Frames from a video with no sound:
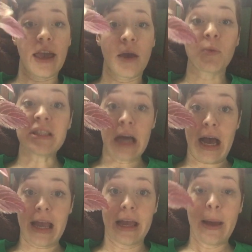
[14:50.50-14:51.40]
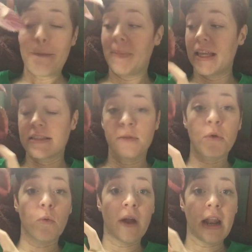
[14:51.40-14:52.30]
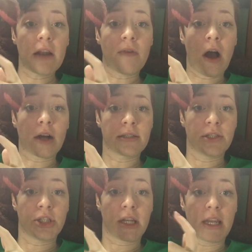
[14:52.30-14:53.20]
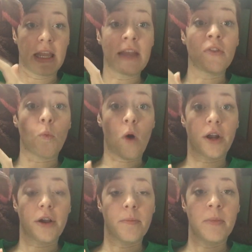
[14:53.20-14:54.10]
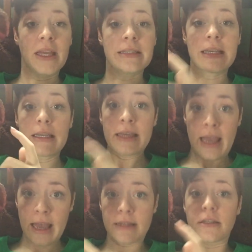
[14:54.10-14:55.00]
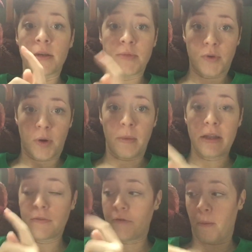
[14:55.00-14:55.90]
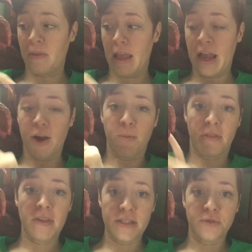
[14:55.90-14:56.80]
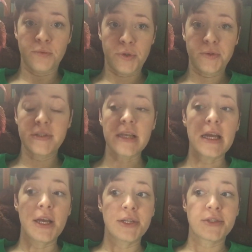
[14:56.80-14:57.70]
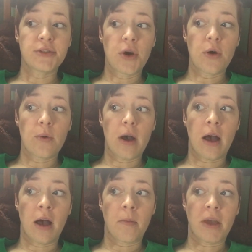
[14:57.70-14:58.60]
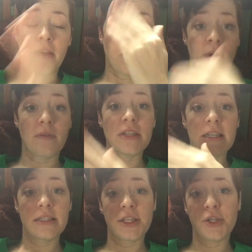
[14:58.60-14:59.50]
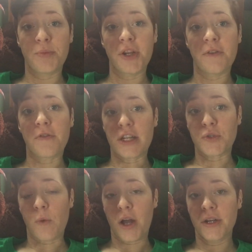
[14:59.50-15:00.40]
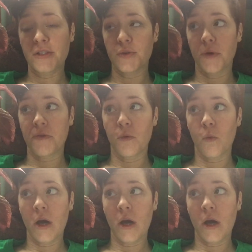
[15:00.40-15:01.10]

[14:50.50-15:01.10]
it would die because it will run out of oxygen in the water because it can't absorb it from the air with these roots. So you have to continue putting fresh water. So if you